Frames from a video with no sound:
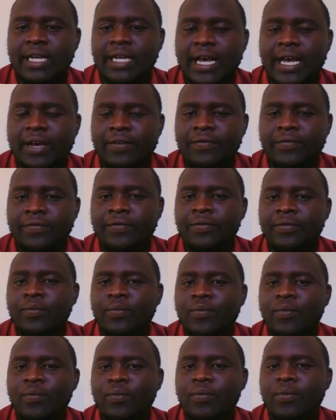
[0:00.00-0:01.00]
have
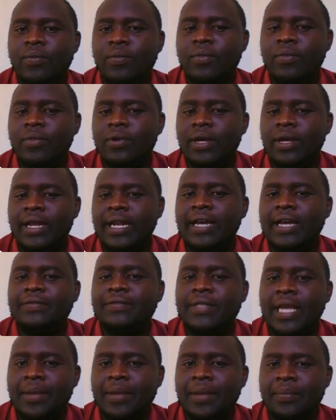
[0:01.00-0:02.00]

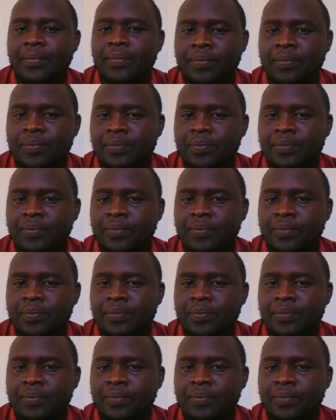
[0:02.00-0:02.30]
enough time